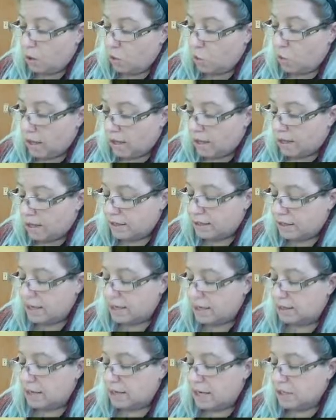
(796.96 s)
1
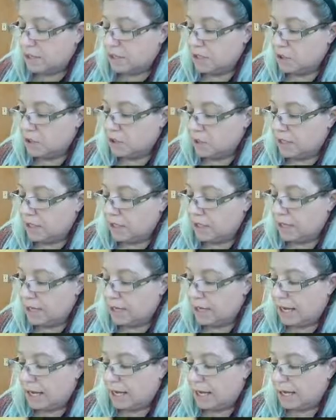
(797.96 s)
times
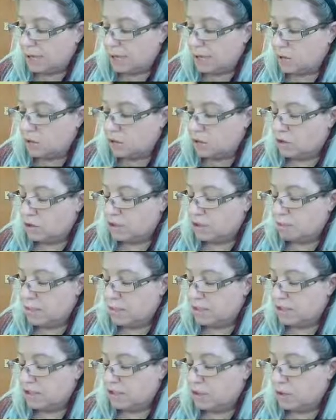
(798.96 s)
3, x
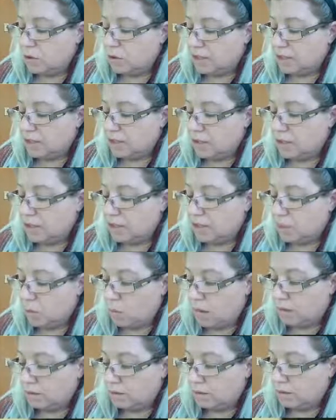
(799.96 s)
minus 2, x minus
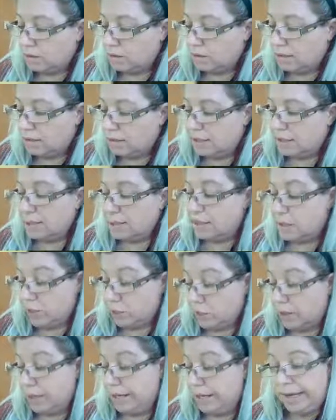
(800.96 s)
1 is
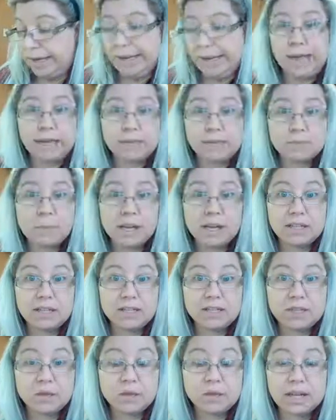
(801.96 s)
3, x
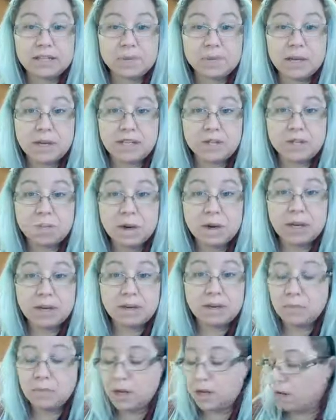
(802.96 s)
minus 2, x minus 1,
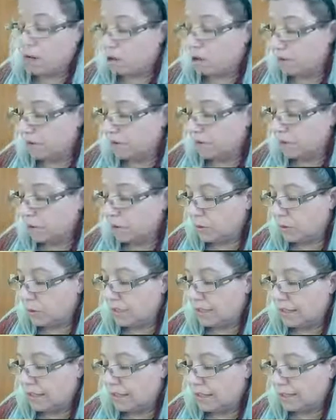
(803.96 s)
but all over
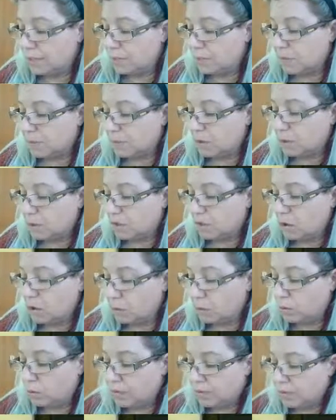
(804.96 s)
3, x minus 1
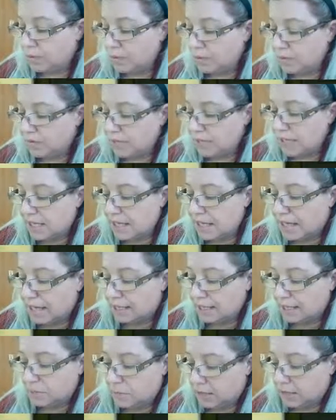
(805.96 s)
only leaves the
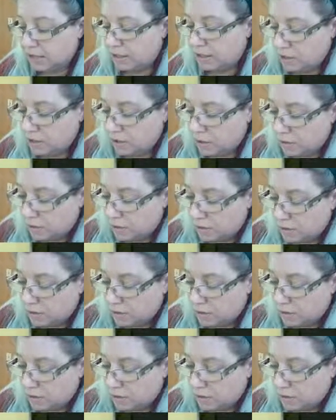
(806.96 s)
x minus 2.